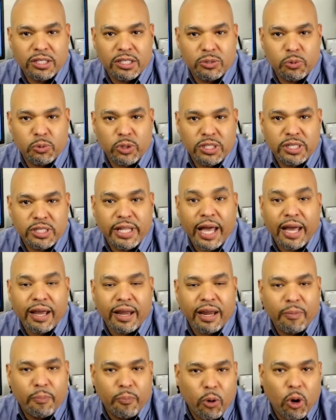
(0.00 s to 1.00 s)
which that
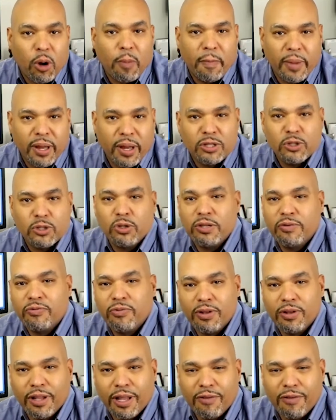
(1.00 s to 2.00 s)
brought me into a different
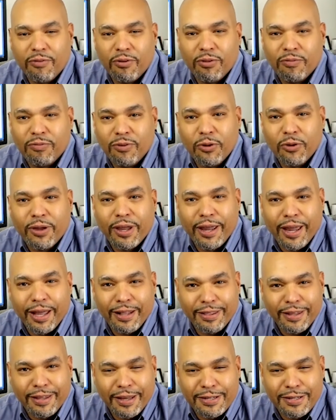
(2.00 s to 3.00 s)
level of looking at
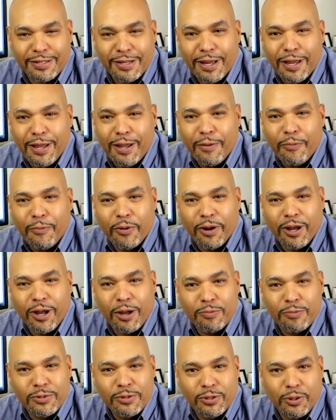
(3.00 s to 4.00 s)
things when it comes
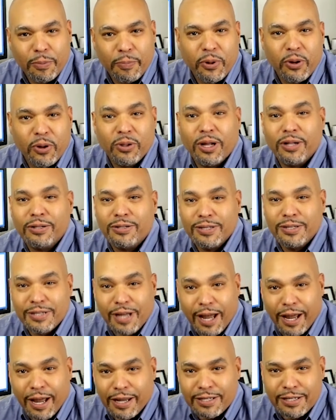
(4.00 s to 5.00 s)
to the periodontist's
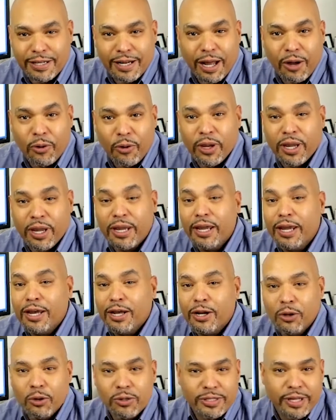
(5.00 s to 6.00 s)
eyes and how he
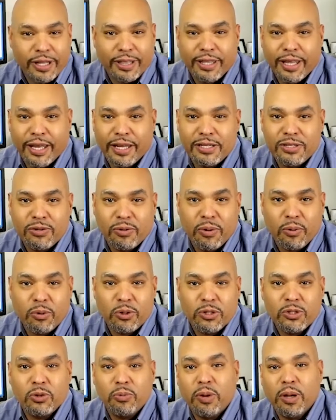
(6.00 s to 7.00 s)
looks at things to
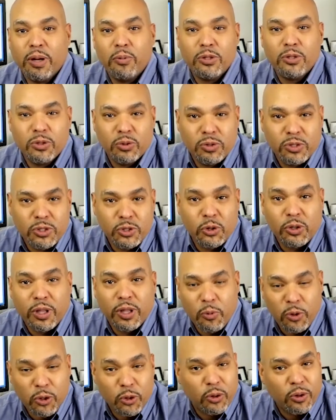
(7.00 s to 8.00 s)
be able to ensure that we're
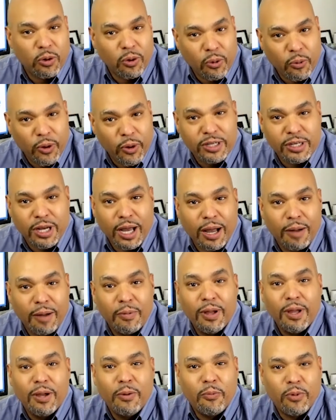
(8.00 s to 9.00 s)
doing a great job
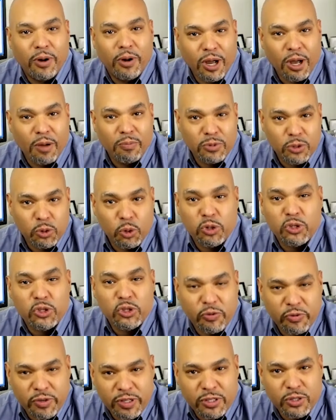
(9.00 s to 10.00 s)
when it comes to our
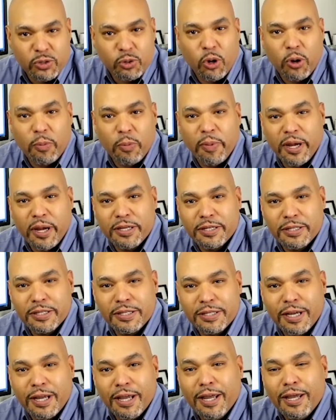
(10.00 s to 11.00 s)
services to our patients.
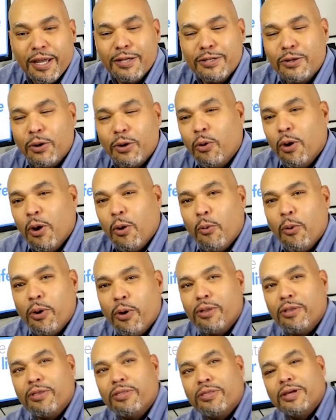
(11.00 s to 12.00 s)
So one of the
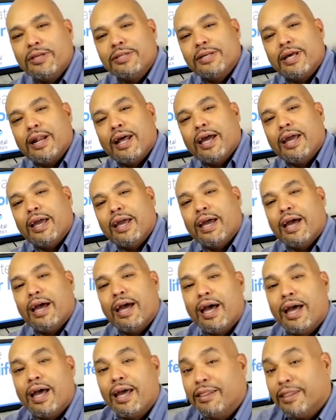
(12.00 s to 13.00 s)
things that I
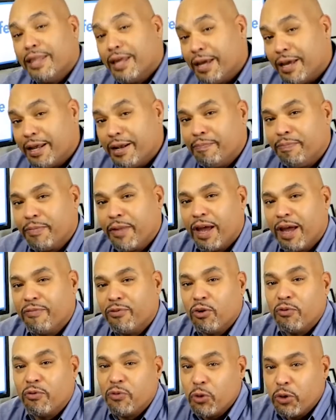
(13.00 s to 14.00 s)
did after a
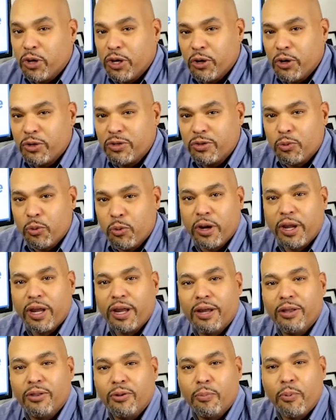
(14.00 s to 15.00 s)
few years of working in
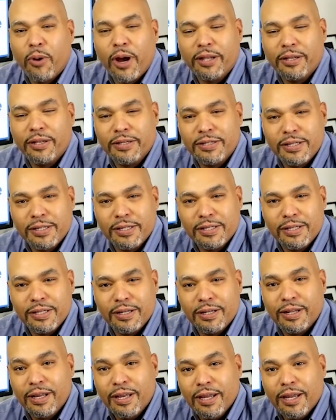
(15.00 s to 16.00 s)
the practices in
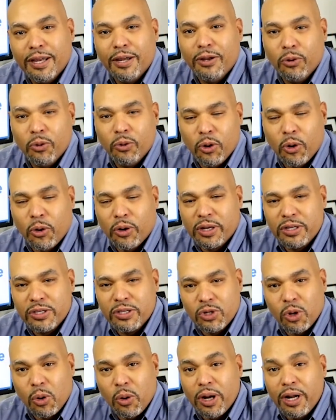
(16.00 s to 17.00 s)
New York and so
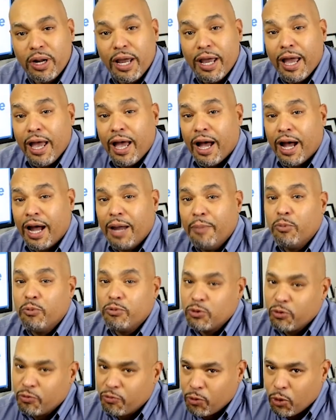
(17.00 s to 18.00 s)
on, I moved to
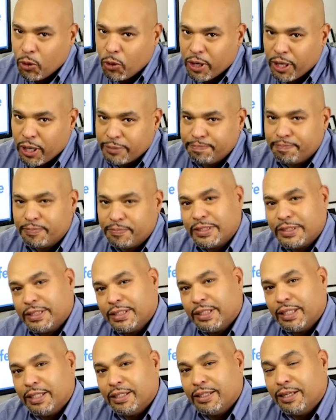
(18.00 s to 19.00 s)
Florida.
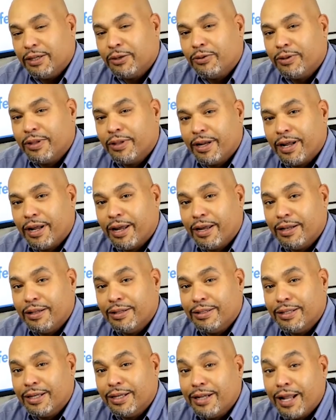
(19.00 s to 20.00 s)
Little
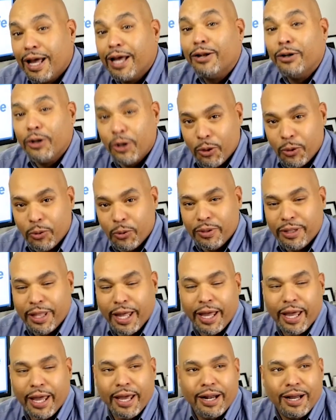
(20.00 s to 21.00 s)
did not know
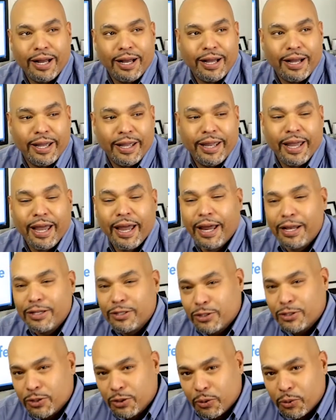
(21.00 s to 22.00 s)
that I had
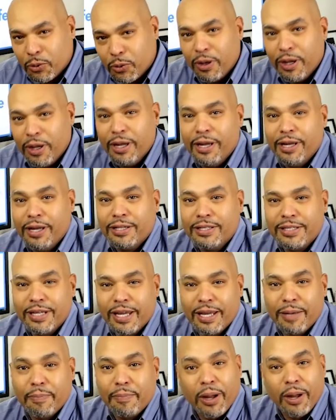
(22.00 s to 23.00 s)
to take
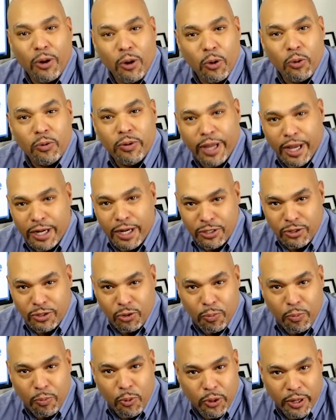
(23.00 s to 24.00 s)
my whole national
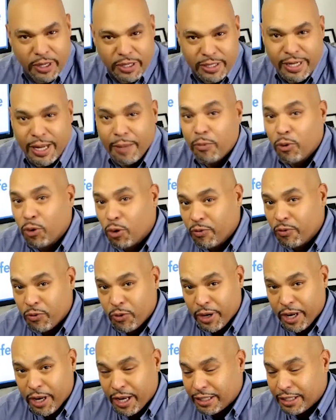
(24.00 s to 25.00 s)
board exam all over
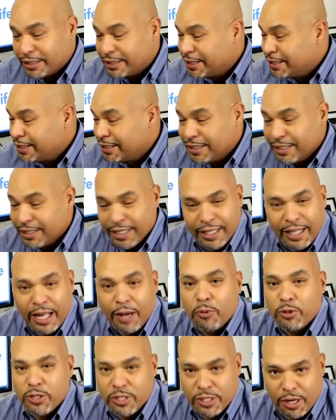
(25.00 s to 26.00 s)
again. And that was
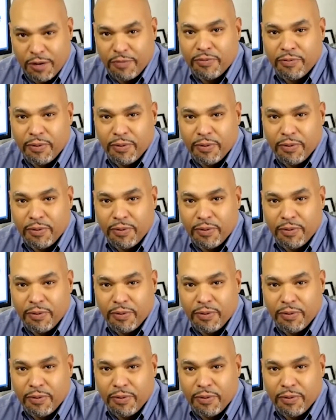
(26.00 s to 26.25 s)
tough.